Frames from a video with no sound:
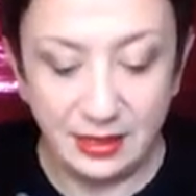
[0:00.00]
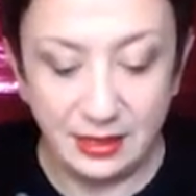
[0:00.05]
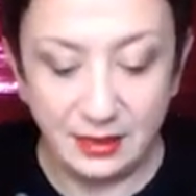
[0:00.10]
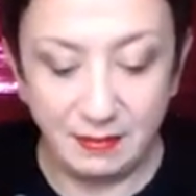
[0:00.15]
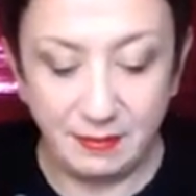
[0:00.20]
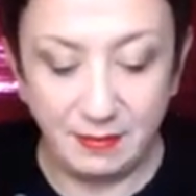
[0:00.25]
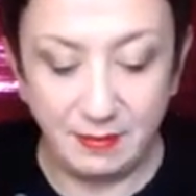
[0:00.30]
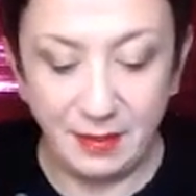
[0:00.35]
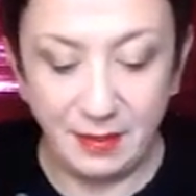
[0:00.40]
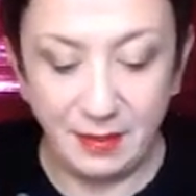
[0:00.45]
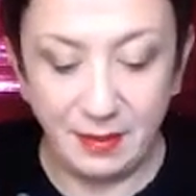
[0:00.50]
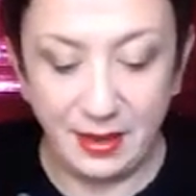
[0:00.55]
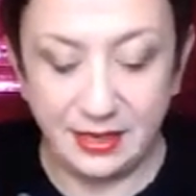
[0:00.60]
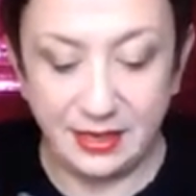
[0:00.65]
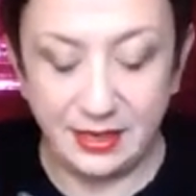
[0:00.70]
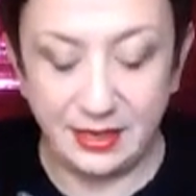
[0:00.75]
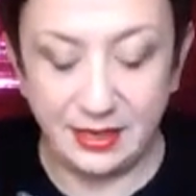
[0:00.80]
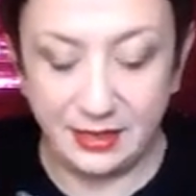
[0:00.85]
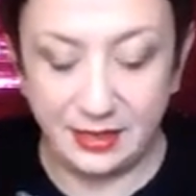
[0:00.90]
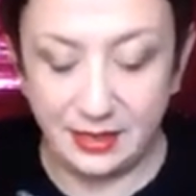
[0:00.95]
some
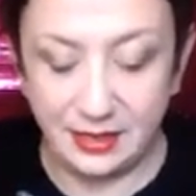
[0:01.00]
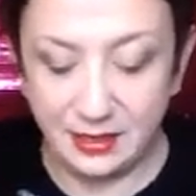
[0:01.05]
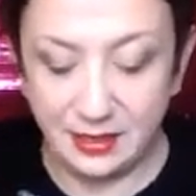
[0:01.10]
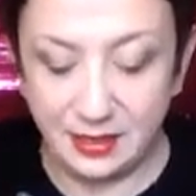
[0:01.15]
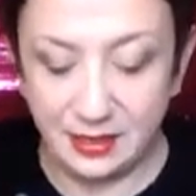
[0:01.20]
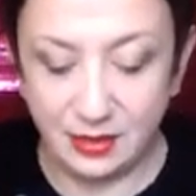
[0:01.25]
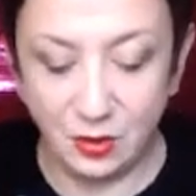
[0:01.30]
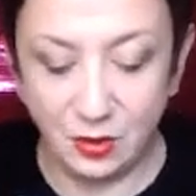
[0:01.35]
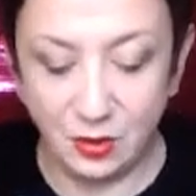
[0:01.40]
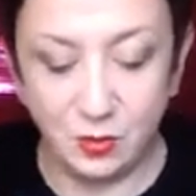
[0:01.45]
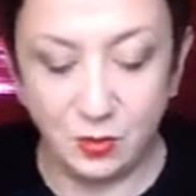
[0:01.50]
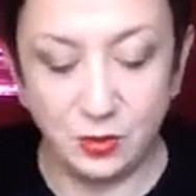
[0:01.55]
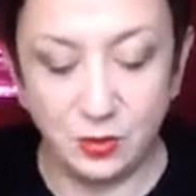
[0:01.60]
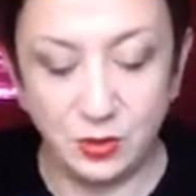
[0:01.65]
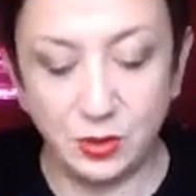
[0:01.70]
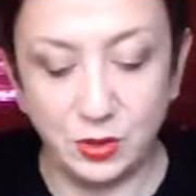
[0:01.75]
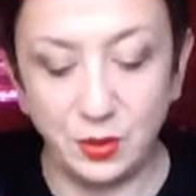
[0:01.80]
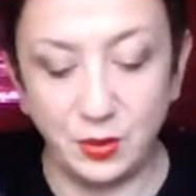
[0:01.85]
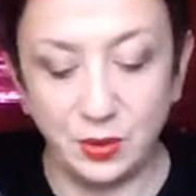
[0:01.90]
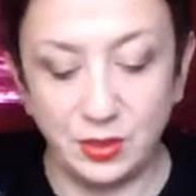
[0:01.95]
buttons, all
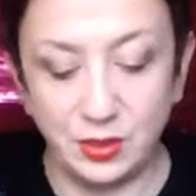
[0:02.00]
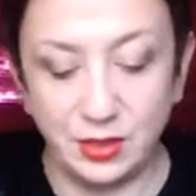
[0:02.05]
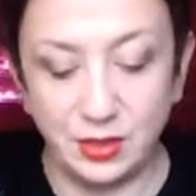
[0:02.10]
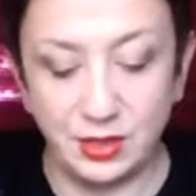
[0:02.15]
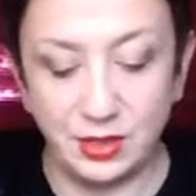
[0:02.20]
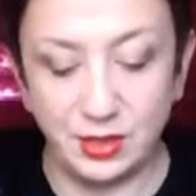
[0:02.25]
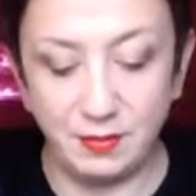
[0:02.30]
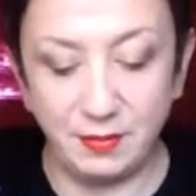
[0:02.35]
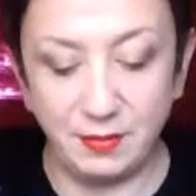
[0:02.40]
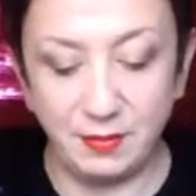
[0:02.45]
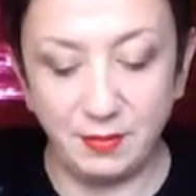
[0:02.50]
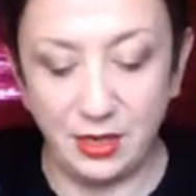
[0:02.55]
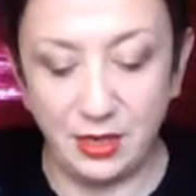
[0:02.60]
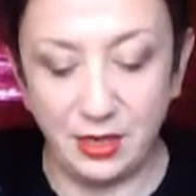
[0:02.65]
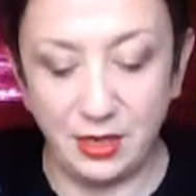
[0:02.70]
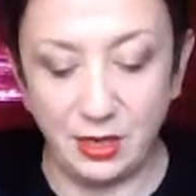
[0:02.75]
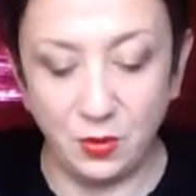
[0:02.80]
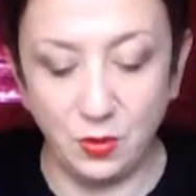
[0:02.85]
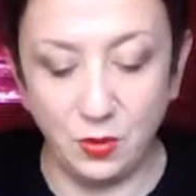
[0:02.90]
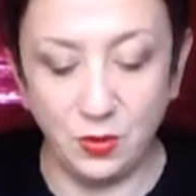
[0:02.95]
sorts to make
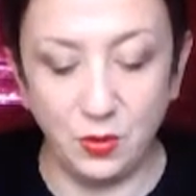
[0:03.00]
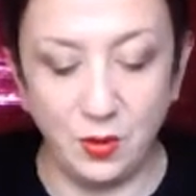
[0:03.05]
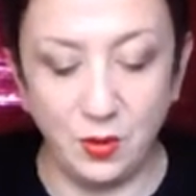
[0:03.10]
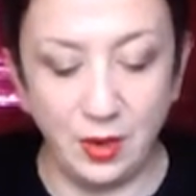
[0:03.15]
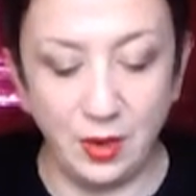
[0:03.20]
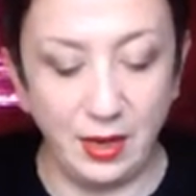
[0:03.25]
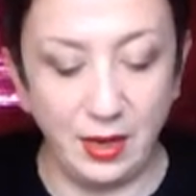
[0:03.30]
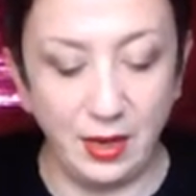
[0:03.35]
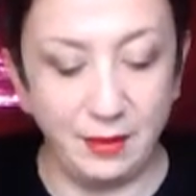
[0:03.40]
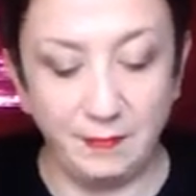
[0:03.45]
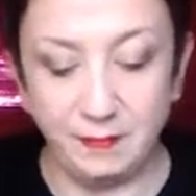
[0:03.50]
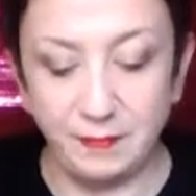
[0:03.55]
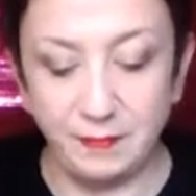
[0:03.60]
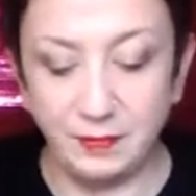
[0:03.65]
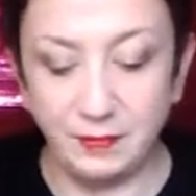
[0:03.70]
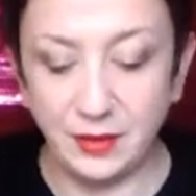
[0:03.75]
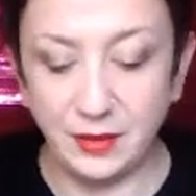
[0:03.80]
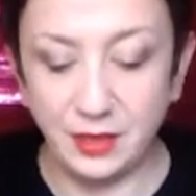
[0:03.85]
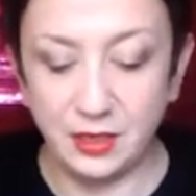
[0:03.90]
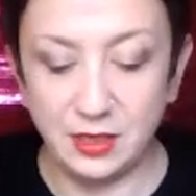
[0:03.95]
your
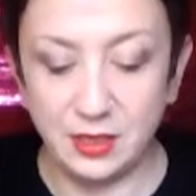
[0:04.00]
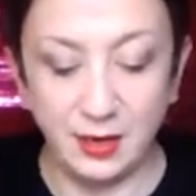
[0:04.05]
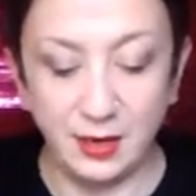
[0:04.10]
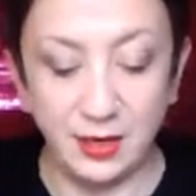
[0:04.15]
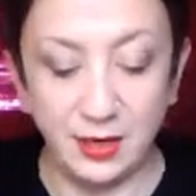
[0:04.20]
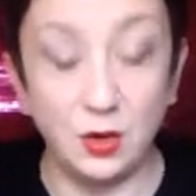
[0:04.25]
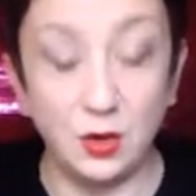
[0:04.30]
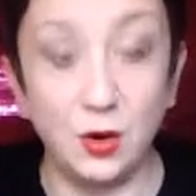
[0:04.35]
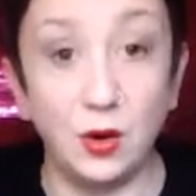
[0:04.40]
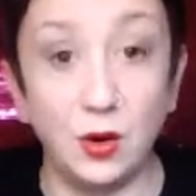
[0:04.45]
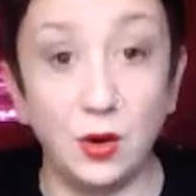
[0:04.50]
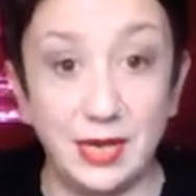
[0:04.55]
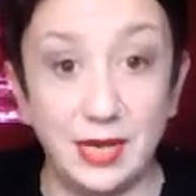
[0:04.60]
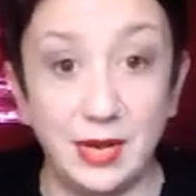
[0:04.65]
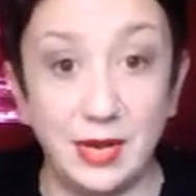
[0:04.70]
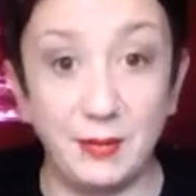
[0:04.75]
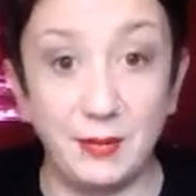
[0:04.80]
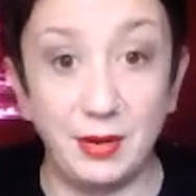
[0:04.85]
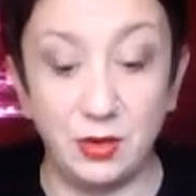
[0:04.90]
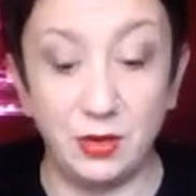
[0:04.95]
hot
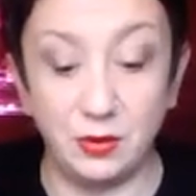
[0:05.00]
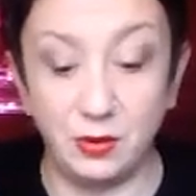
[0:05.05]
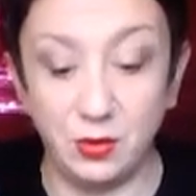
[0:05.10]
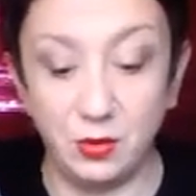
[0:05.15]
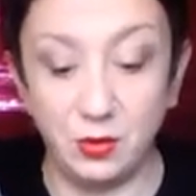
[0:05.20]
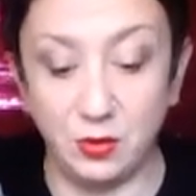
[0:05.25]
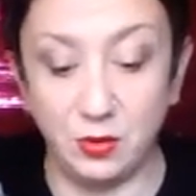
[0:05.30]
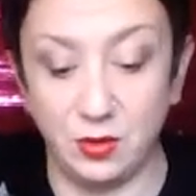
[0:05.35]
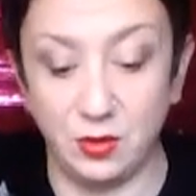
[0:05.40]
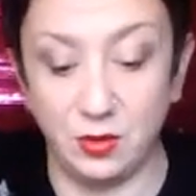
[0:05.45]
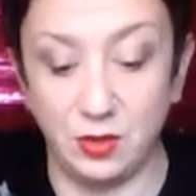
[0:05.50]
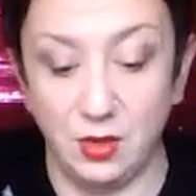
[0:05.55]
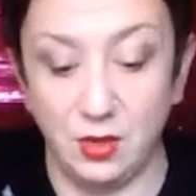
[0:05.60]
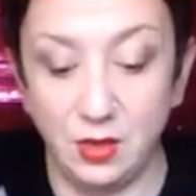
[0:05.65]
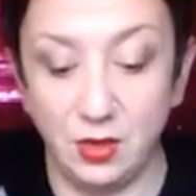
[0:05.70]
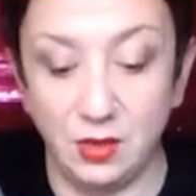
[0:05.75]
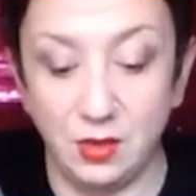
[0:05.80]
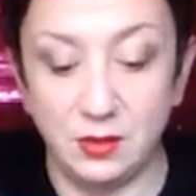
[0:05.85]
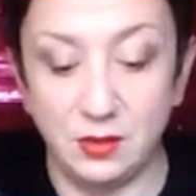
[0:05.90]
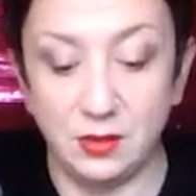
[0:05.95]
air balloon look
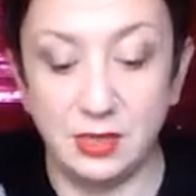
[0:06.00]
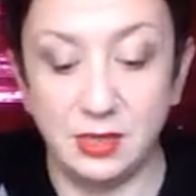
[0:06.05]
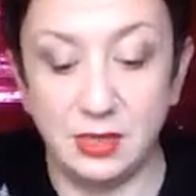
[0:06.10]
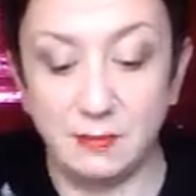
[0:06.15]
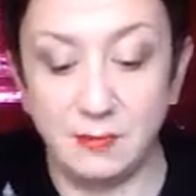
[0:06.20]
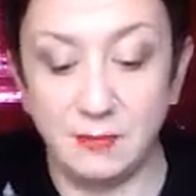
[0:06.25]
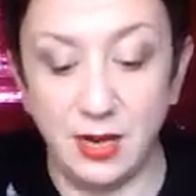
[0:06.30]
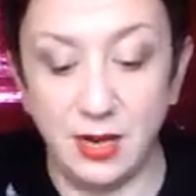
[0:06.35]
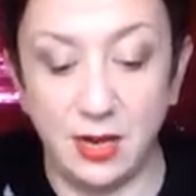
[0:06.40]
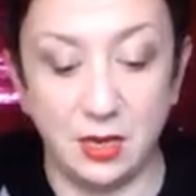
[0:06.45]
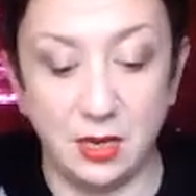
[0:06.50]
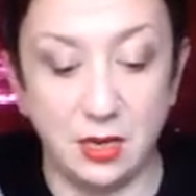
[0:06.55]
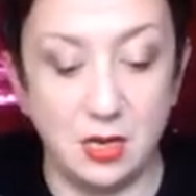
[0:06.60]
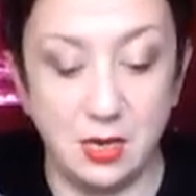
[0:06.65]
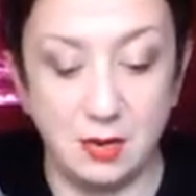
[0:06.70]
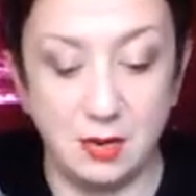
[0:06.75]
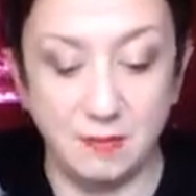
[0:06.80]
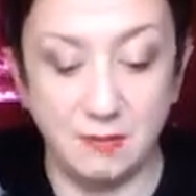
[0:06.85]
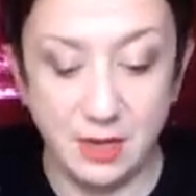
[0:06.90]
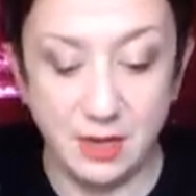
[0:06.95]

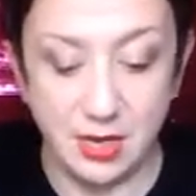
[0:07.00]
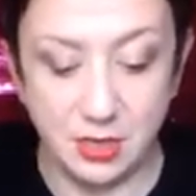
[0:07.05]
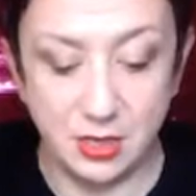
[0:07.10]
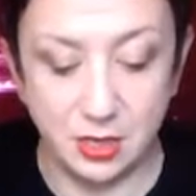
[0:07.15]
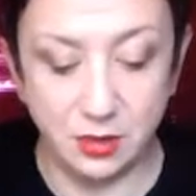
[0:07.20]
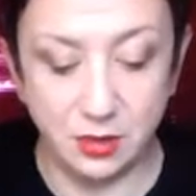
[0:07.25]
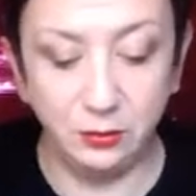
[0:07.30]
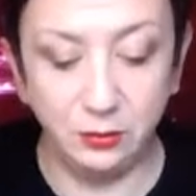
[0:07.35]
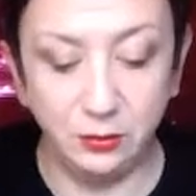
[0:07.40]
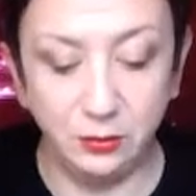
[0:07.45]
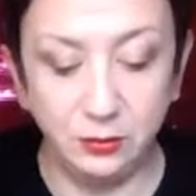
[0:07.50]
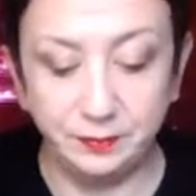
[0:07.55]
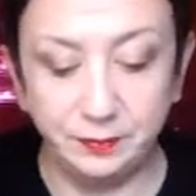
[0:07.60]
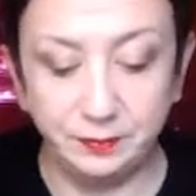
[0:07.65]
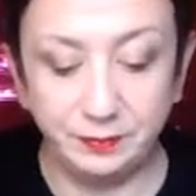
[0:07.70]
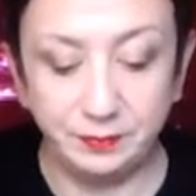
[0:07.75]
sparkly and magical.